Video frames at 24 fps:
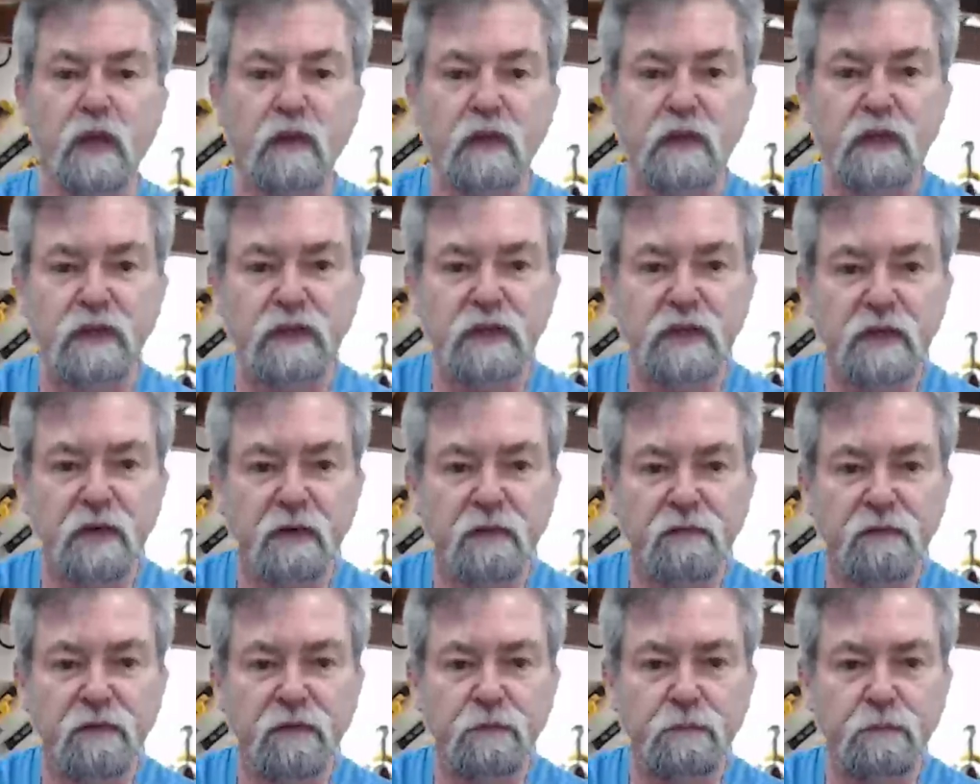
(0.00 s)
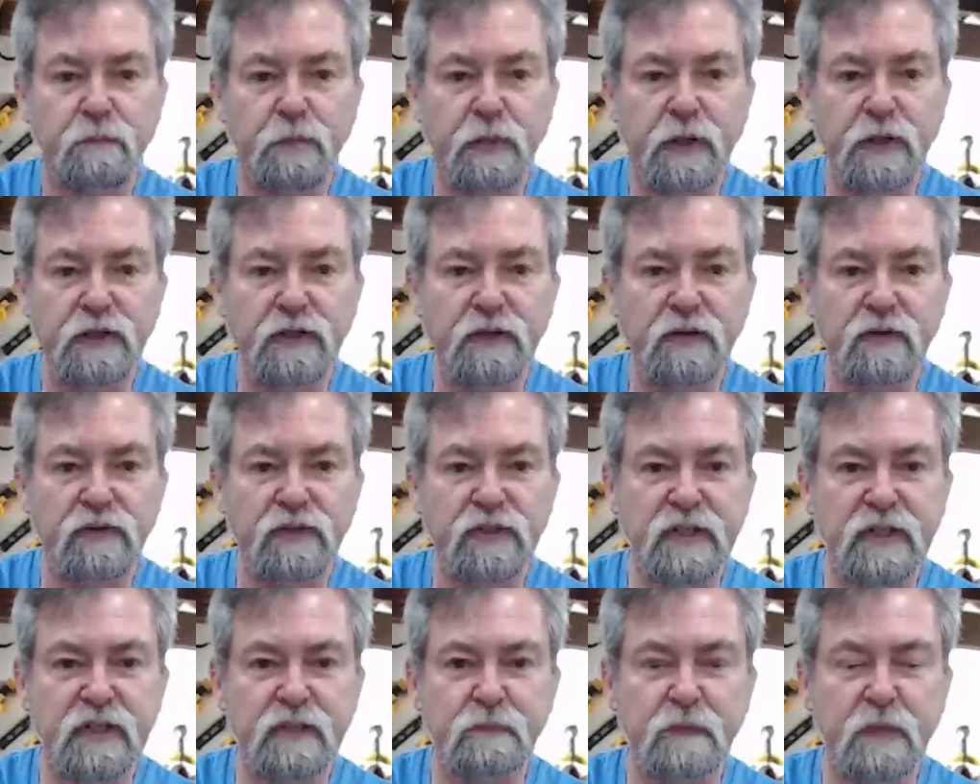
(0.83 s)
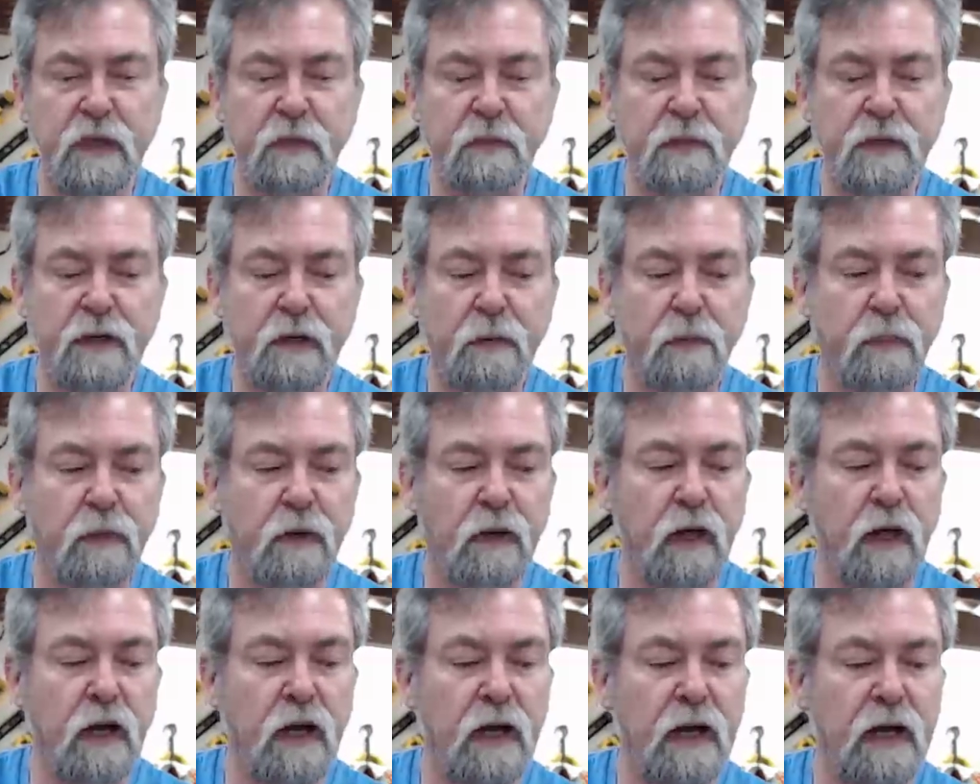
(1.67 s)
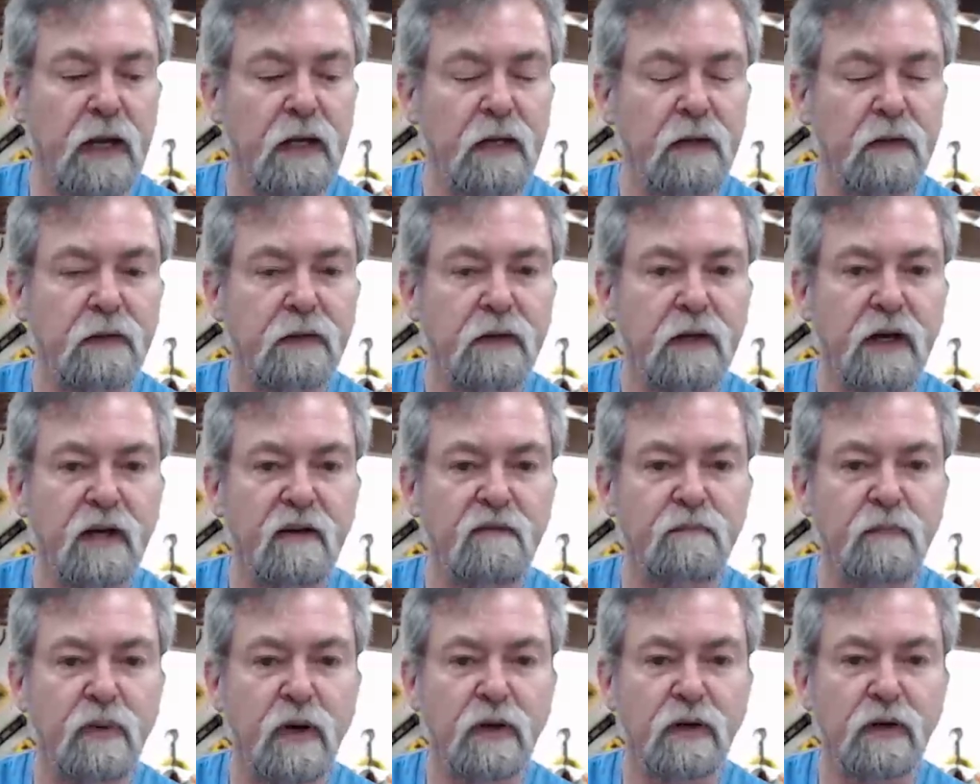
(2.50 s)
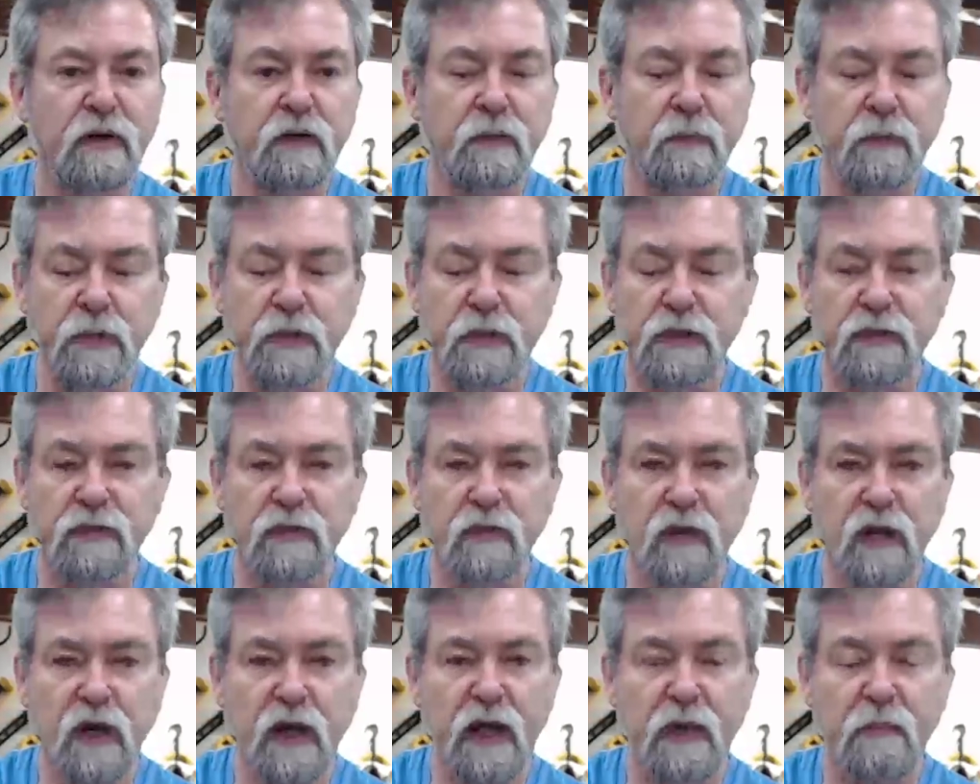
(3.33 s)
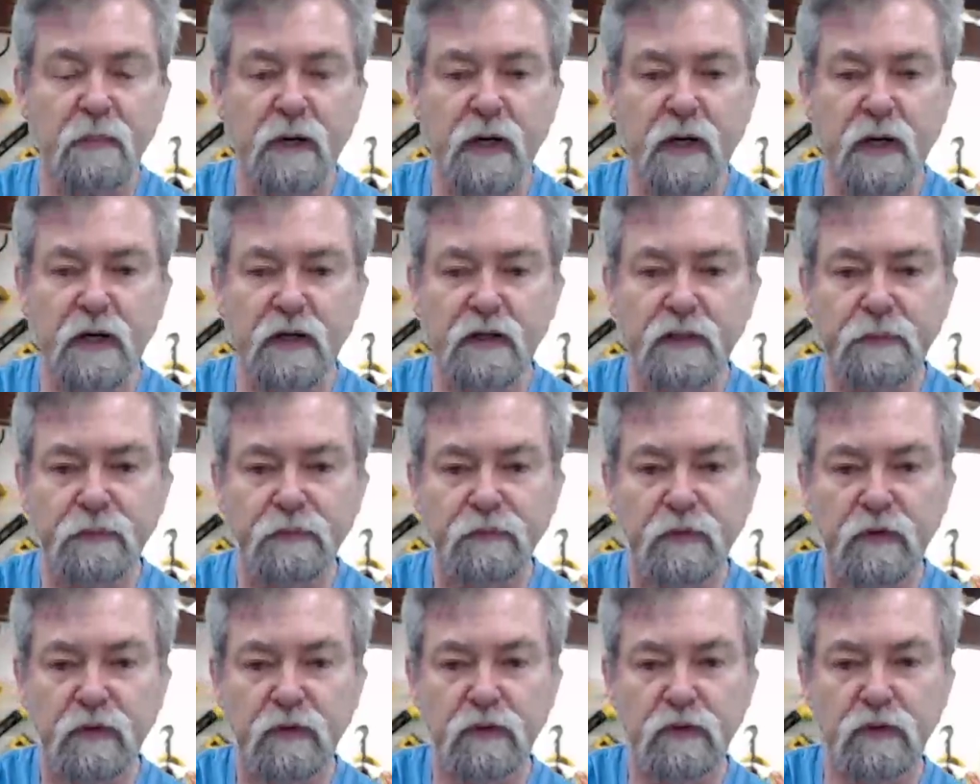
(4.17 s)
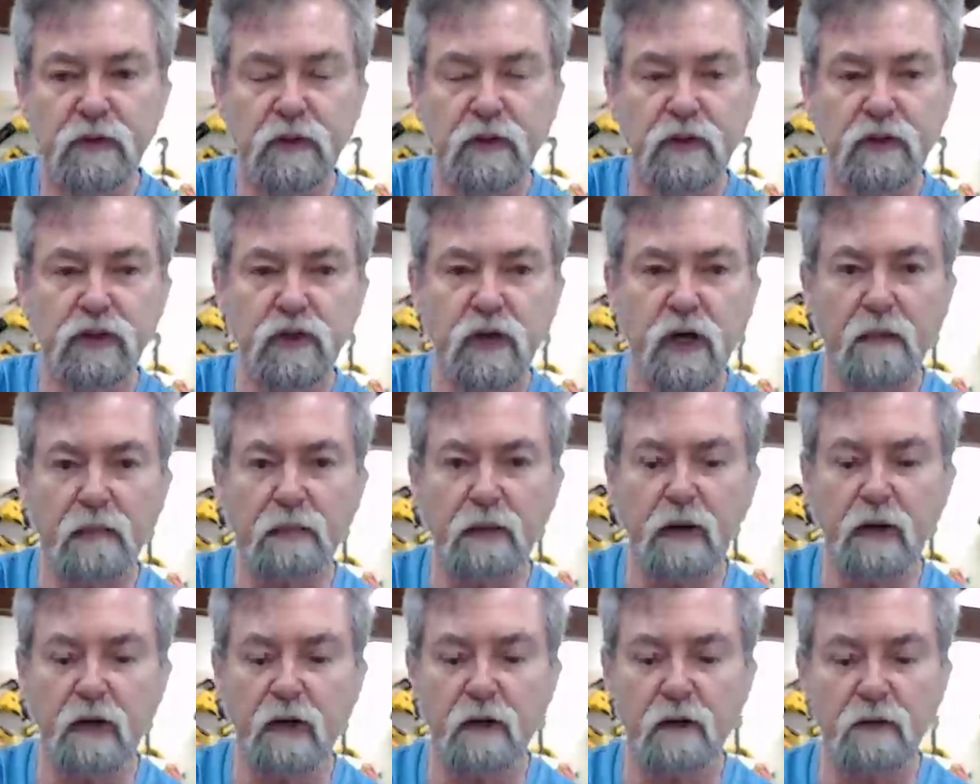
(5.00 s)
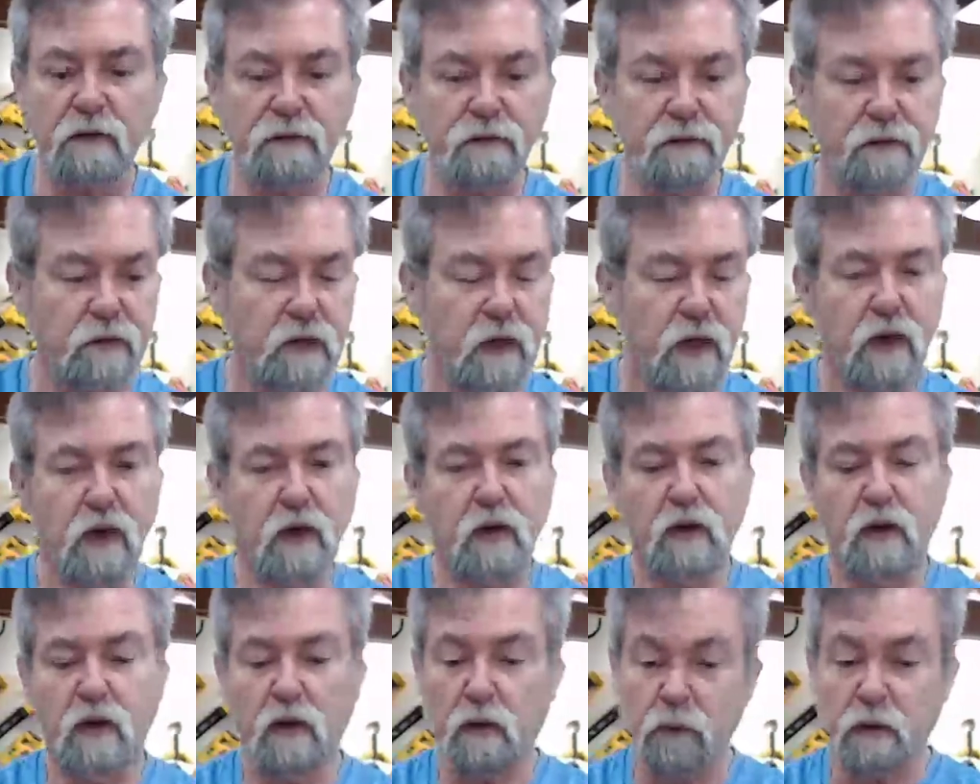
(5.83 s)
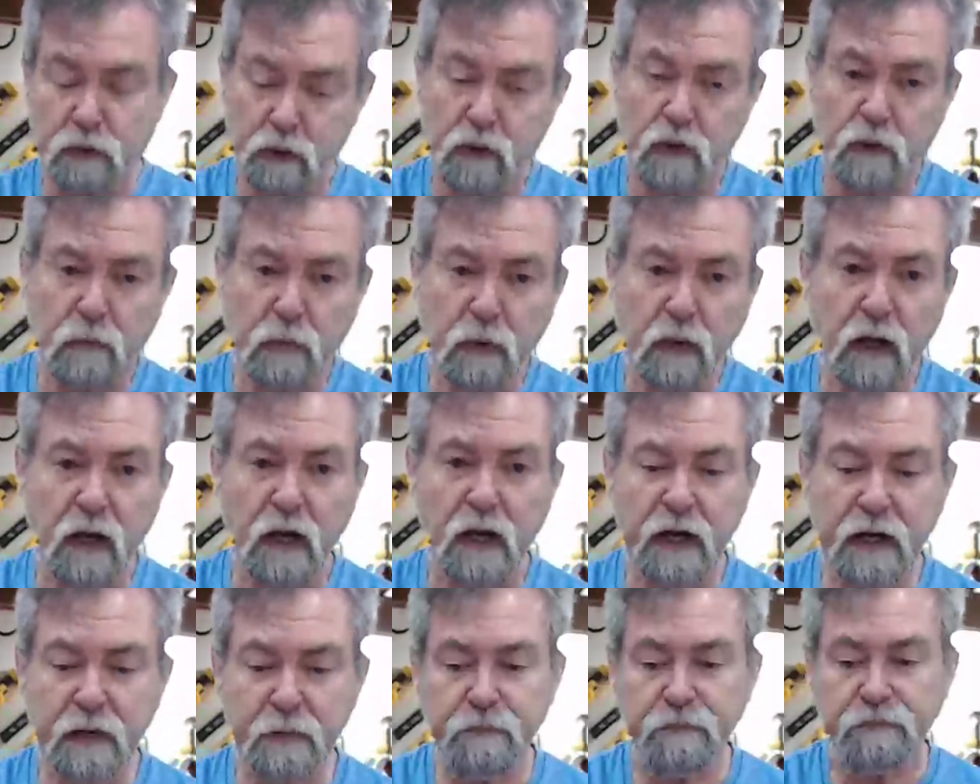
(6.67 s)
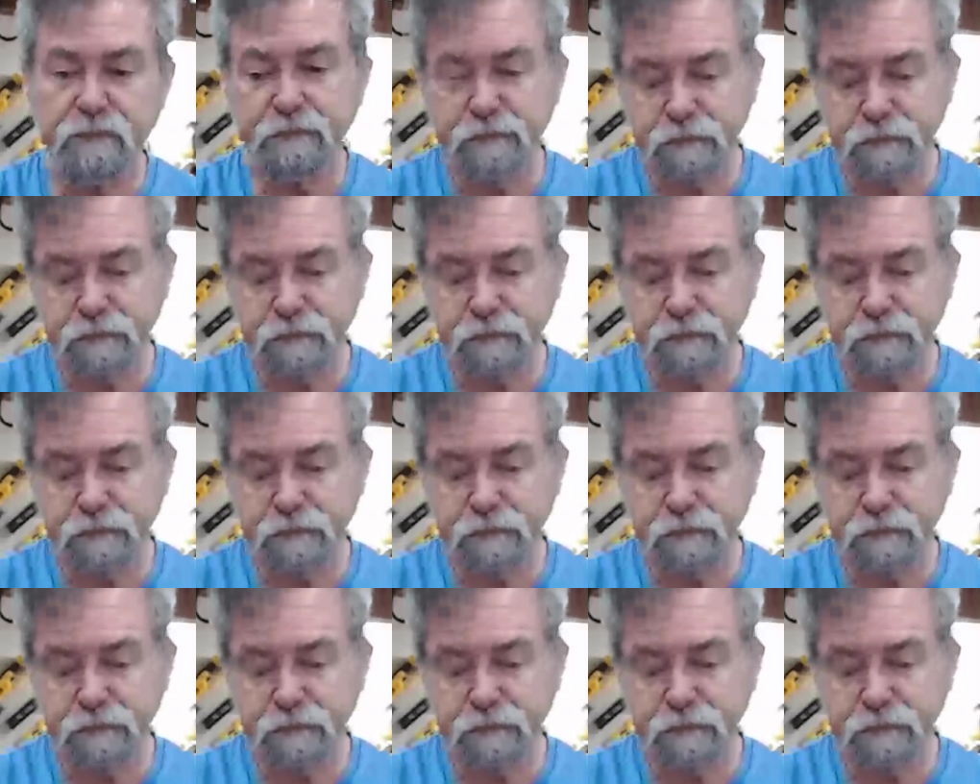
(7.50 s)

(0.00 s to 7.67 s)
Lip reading: this is a piece of 6mm ply that I've bonded a piece of the laminate to the top of, or to the ply.